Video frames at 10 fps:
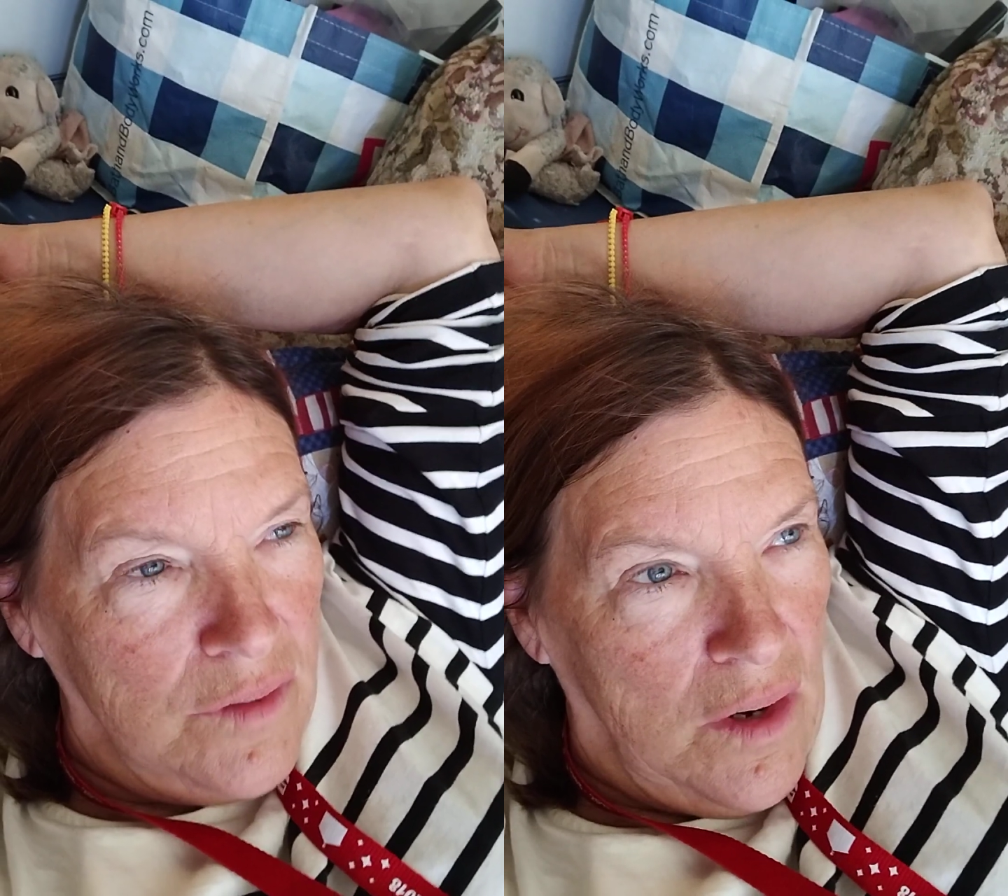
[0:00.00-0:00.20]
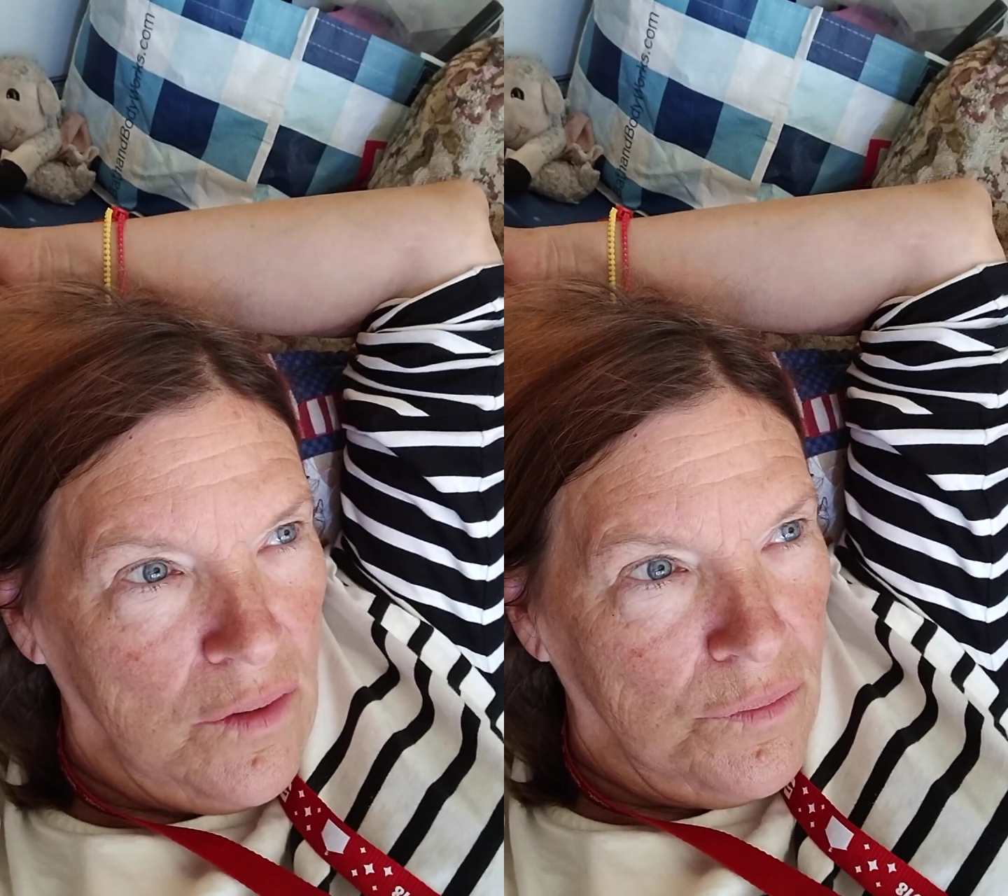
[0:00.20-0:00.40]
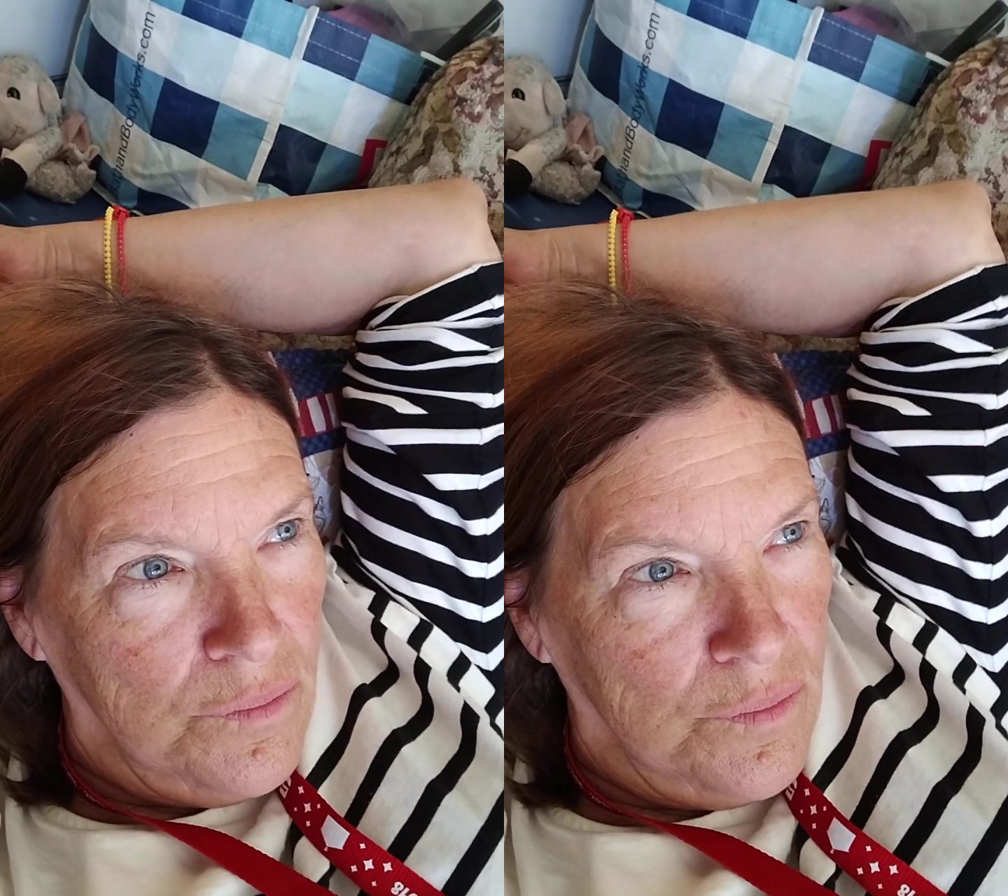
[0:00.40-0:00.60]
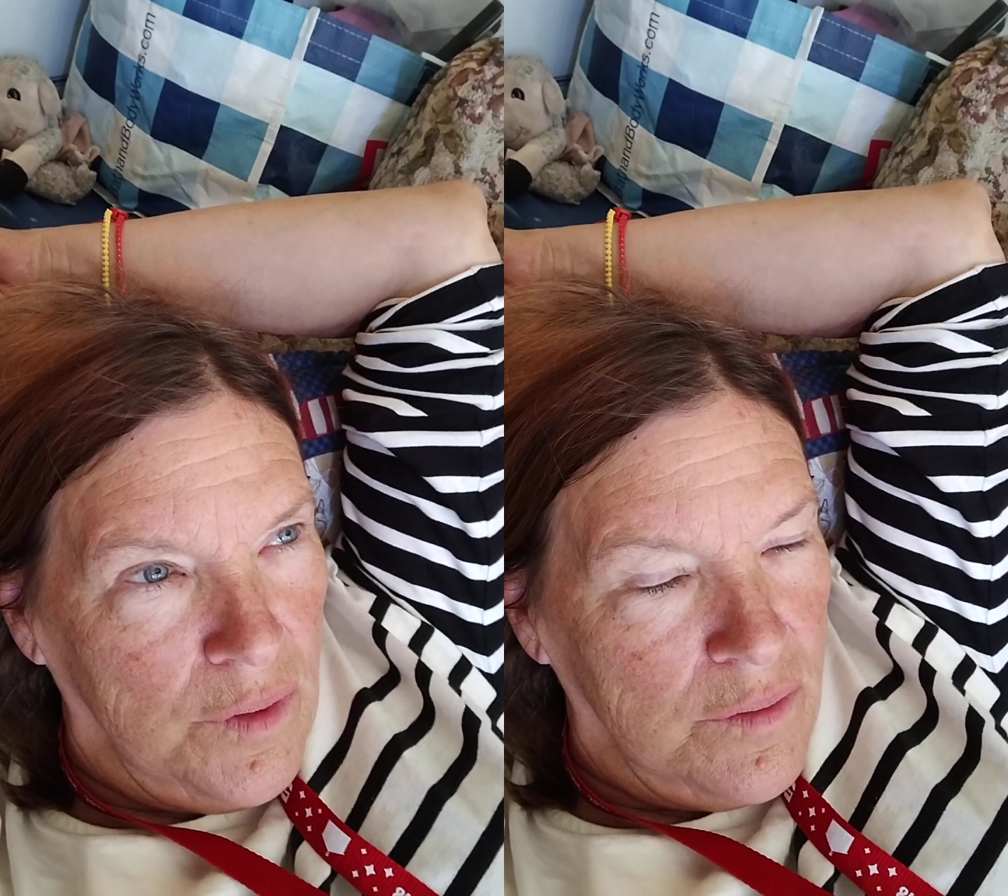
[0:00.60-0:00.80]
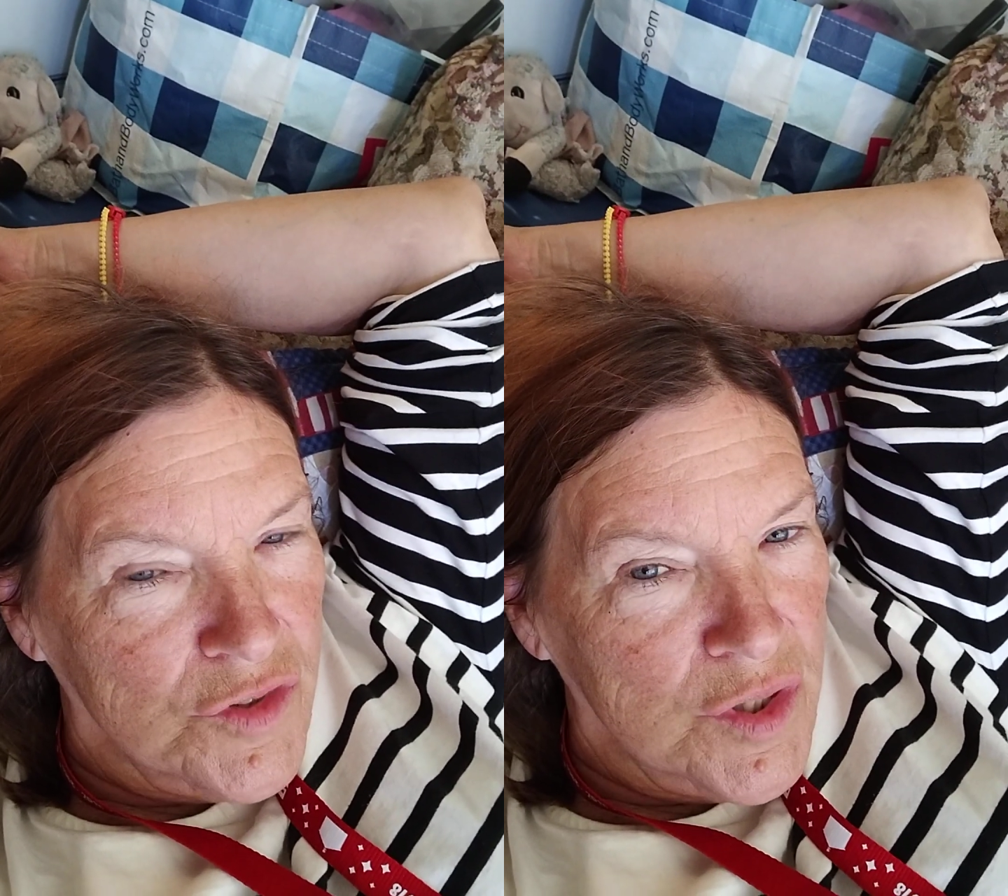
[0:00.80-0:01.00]

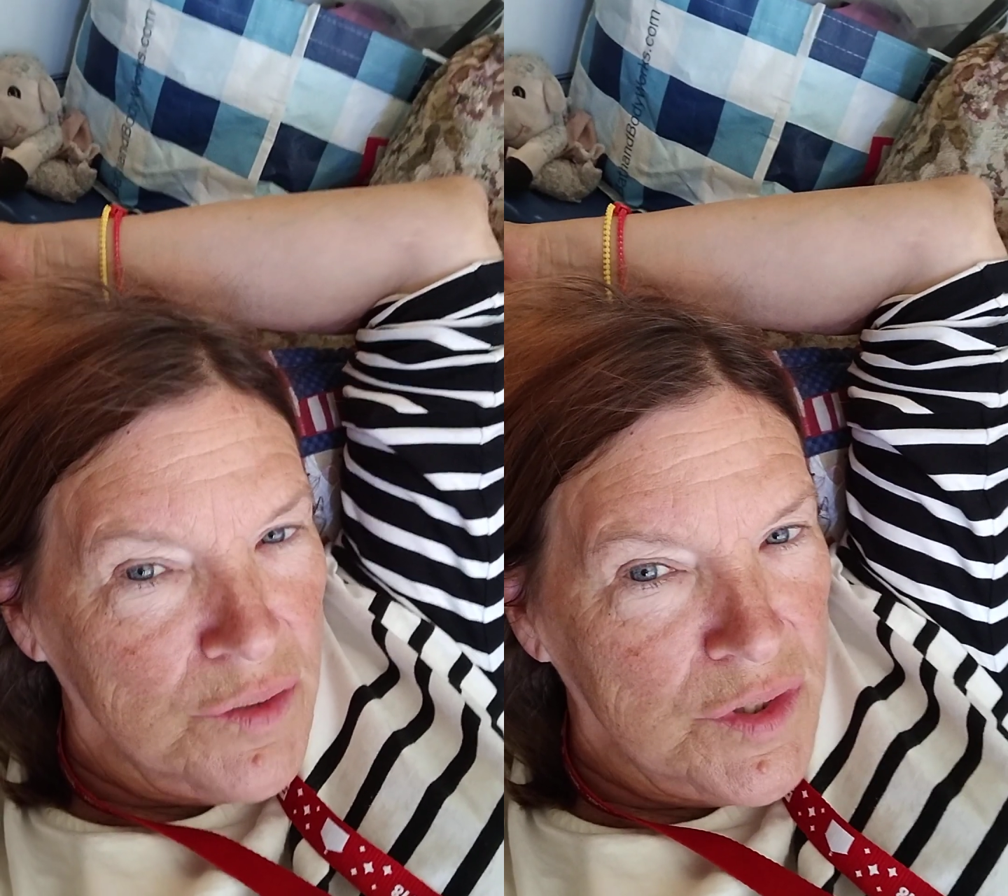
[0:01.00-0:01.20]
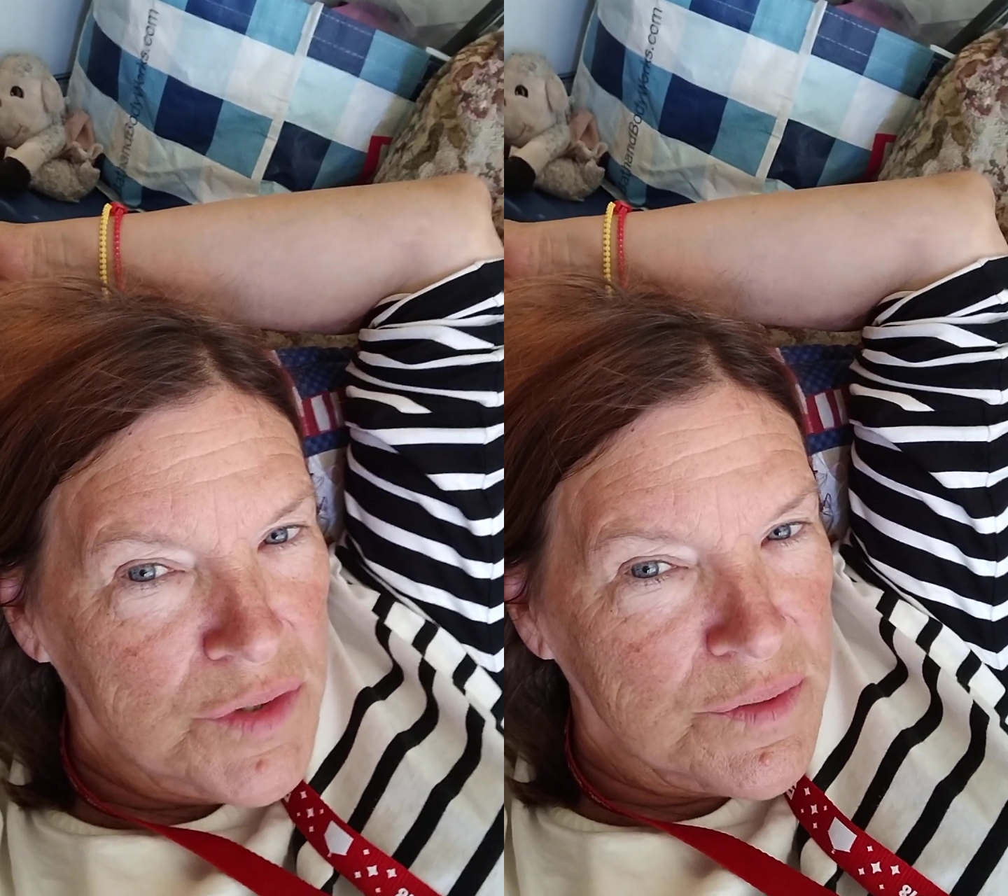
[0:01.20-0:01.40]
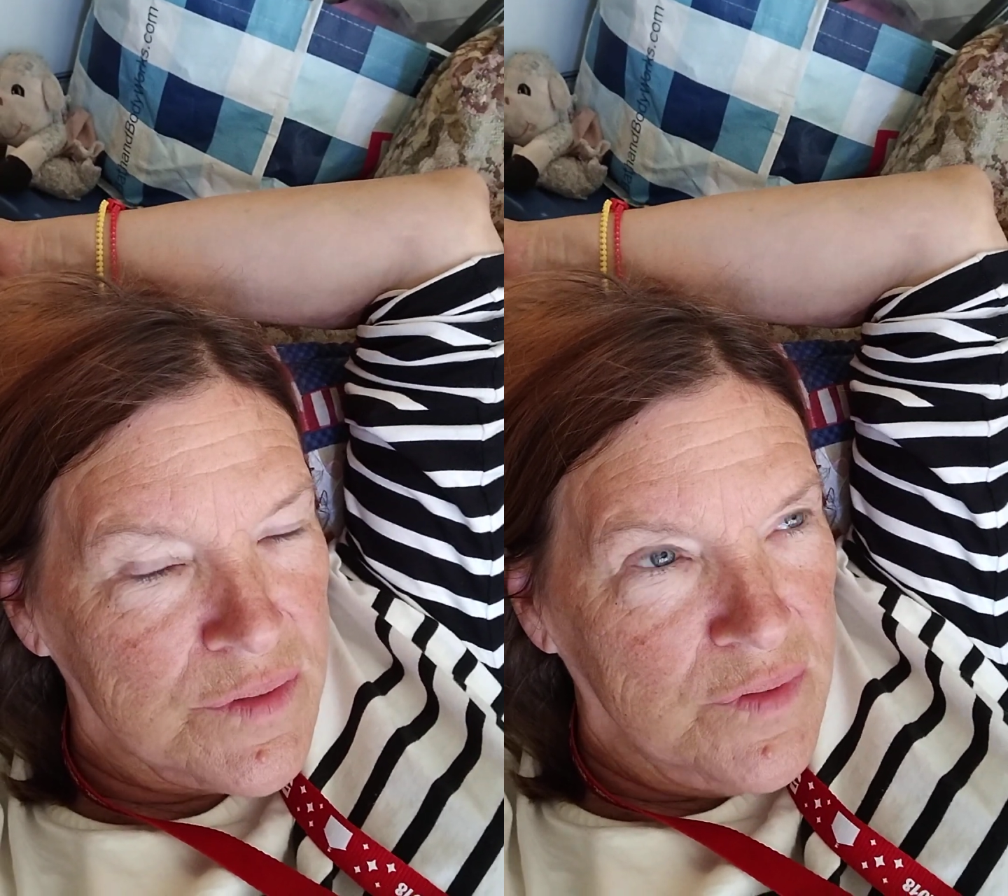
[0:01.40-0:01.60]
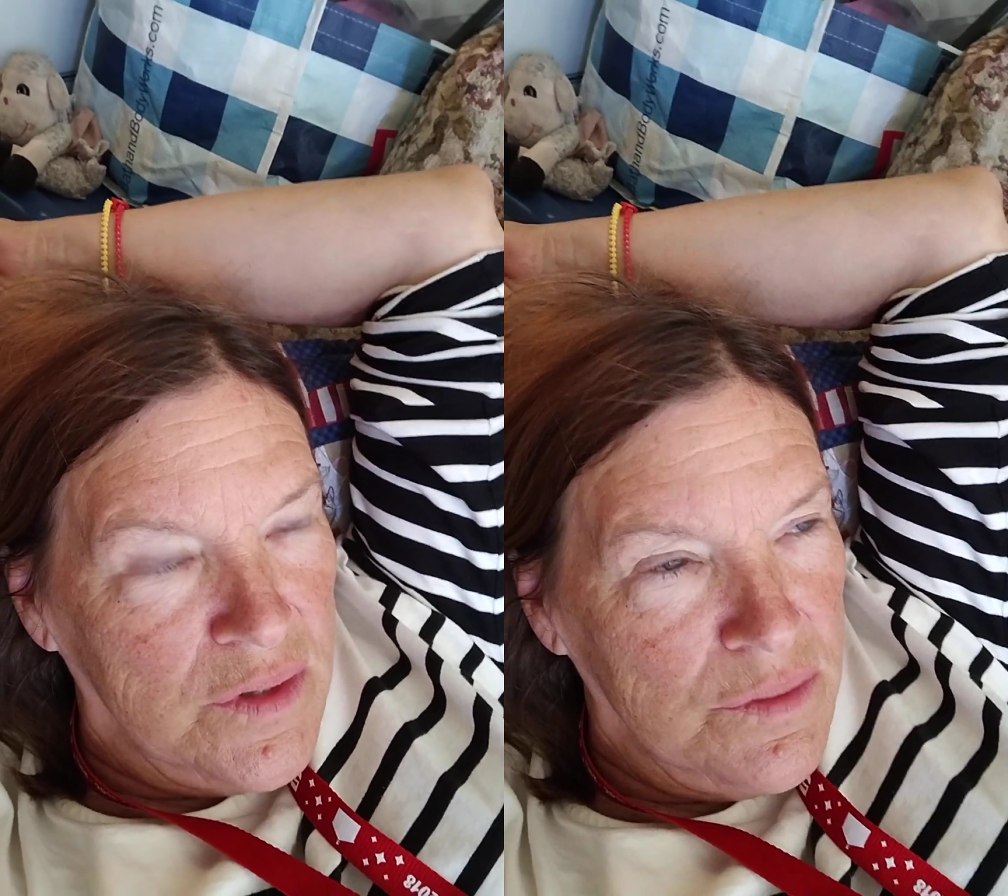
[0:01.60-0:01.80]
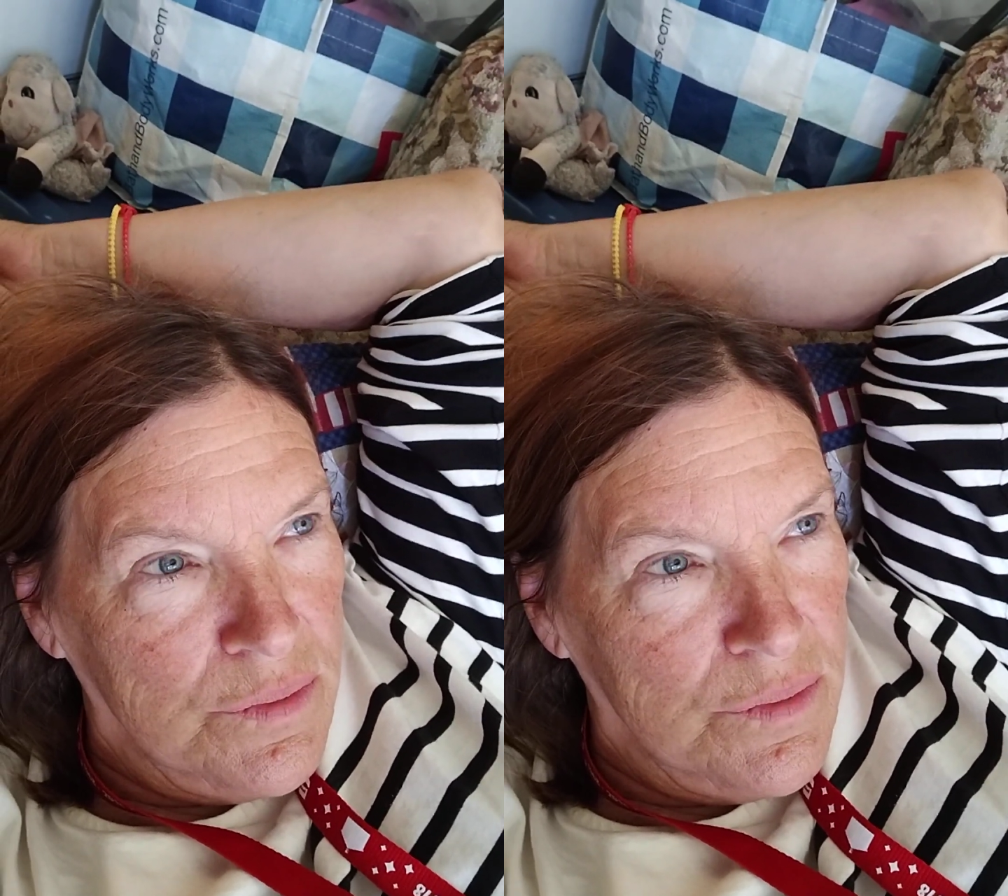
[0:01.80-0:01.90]
our generation was very